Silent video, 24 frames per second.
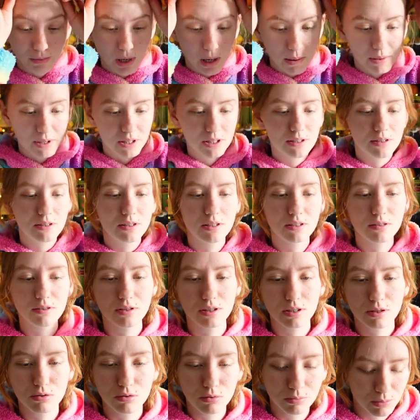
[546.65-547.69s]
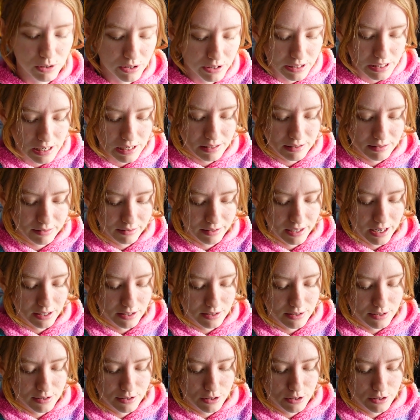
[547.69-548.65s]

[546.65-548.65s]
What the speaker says: Maybe it's the 2 missing legs.